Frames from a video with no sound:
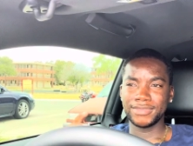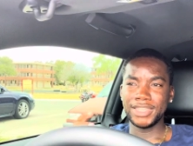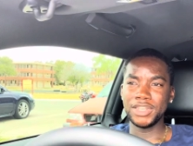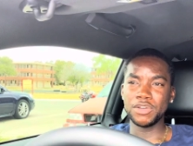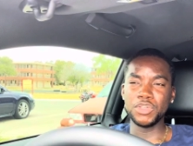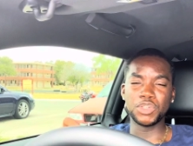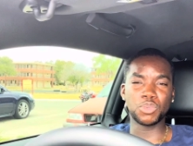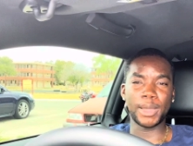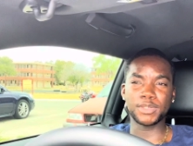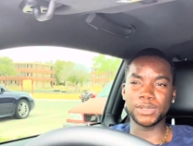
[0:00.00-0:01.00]
You know, you
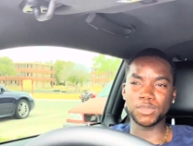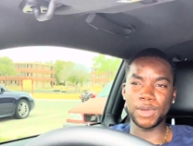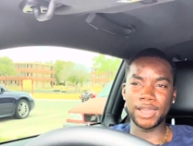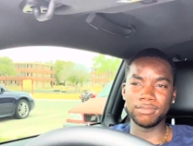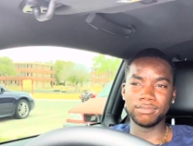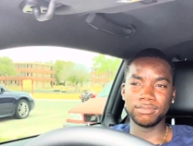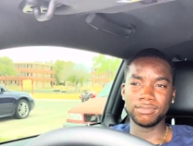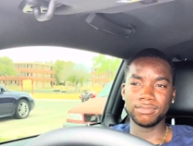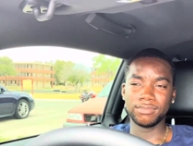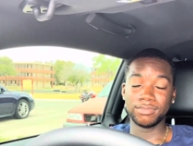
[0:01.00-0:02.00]
swipe, swipe, swipe.
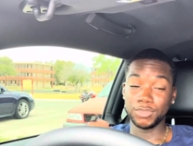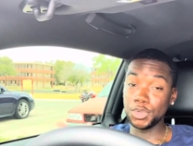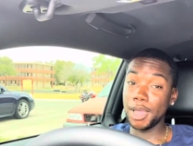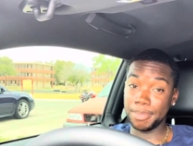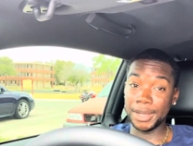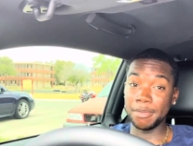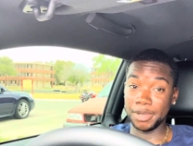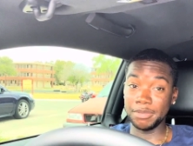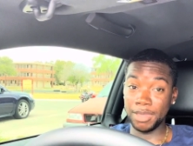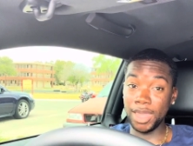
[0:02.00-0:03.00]
You gotta pay that
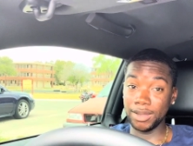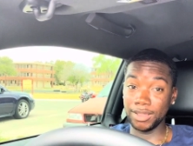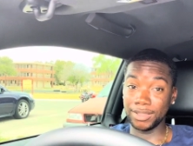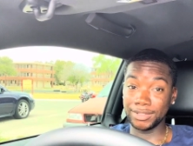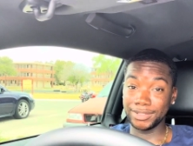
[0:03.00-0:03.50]
money back now.